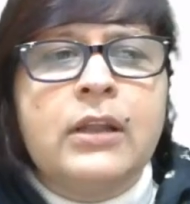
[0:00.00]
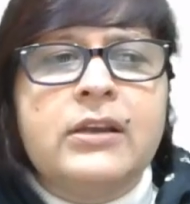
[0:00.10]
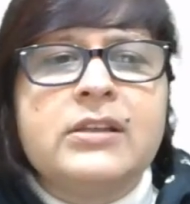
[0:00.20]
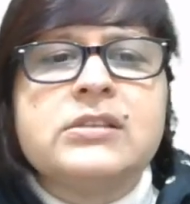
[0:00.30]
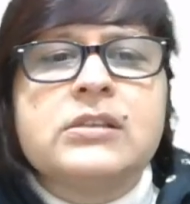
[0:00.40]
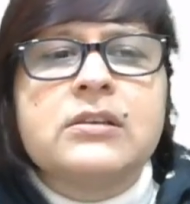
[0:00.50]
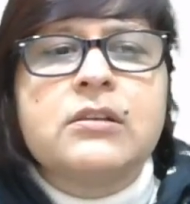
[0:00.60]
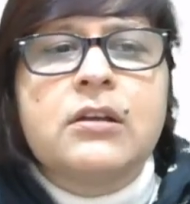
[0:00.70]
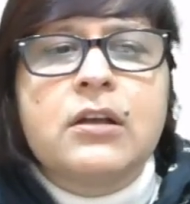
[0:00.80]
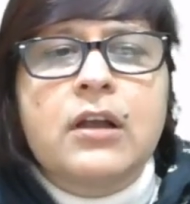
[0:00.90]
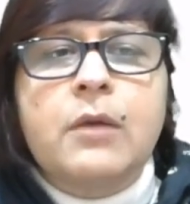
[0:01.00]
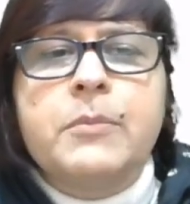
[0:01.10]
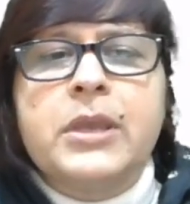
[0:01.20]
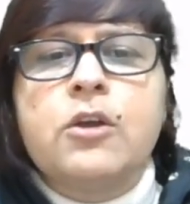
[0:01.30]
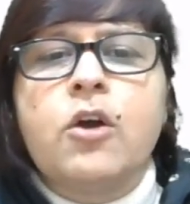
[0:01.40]
that is
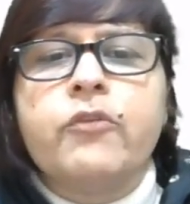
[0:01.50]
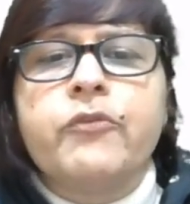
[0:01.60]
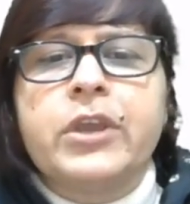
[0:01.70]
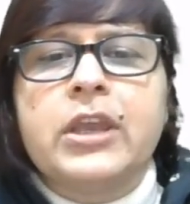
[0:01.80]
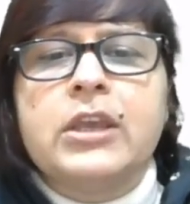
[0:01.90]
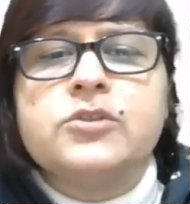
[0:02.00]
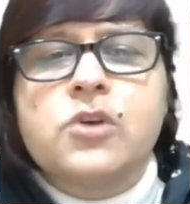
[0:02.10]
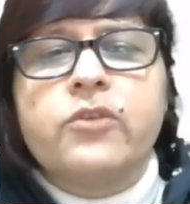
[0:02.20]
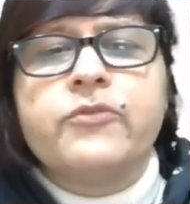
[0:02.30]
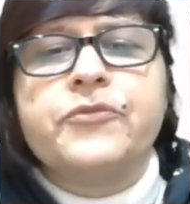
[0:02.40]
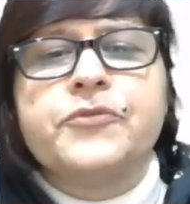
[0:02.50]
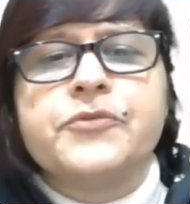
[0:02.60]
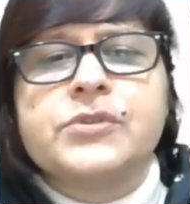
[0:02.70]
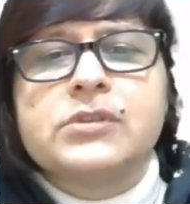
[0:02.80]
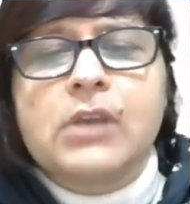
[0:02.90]
Coming of Age of
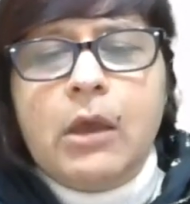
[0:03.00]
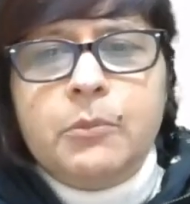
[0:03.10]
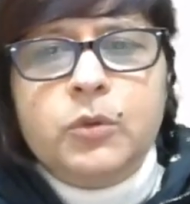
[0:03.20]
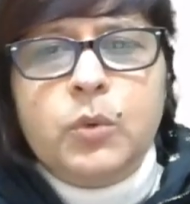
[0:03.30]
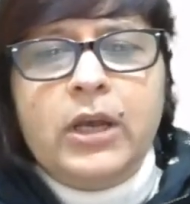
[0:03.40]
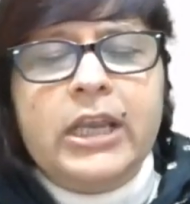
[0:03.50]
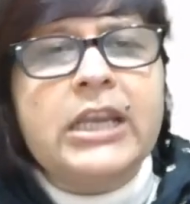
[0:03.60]
Samoa,